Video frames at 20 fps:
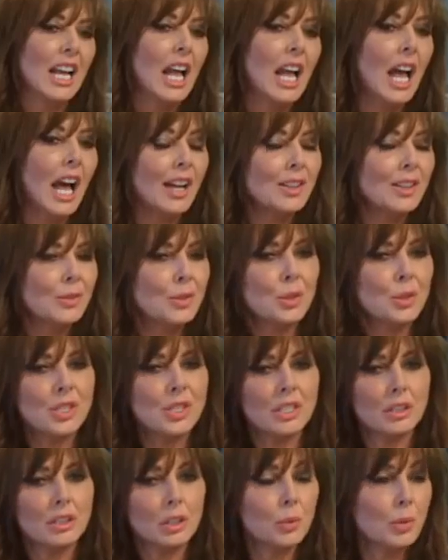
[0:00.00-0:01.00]
And of
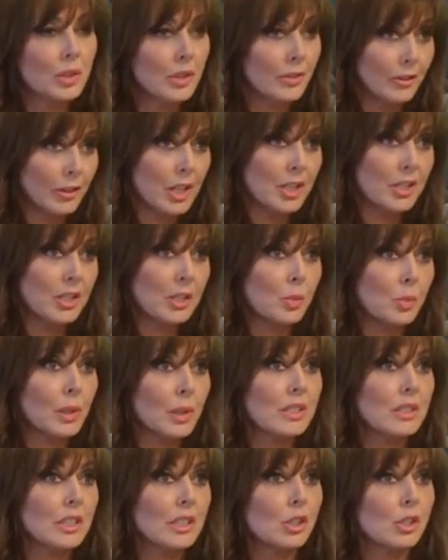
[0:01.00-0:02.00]
course, you were the first
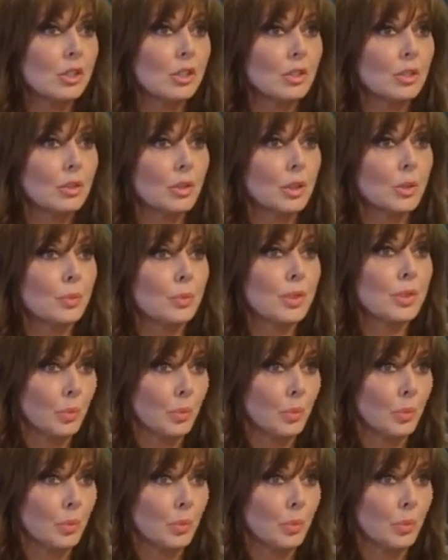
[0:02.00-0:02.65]
Swedish group to